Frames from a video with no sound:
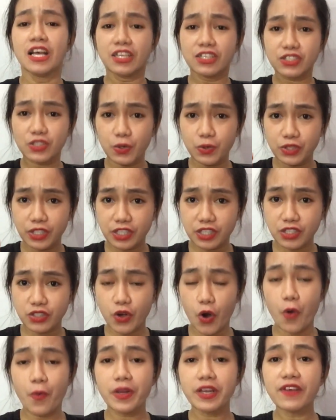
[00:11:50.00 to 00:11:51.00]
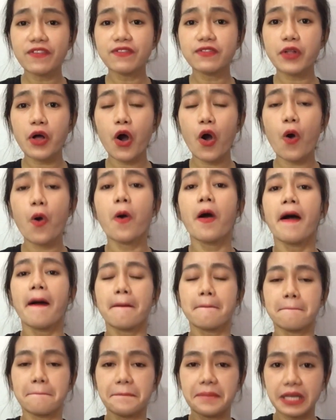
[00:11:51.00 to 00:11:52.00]
So just go with the flow,
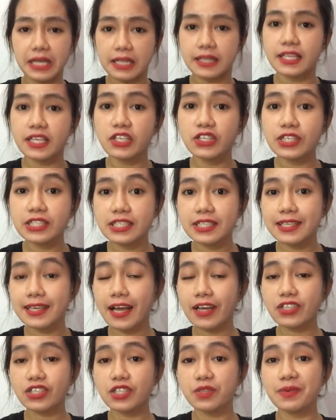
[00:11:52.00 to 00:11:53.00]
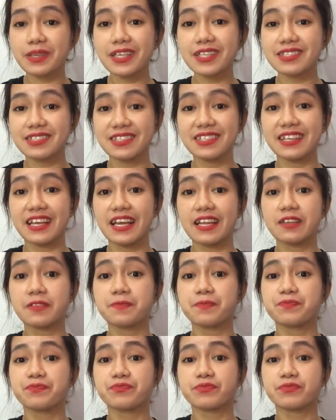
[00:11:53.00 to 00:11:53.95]
build a good connection with the student,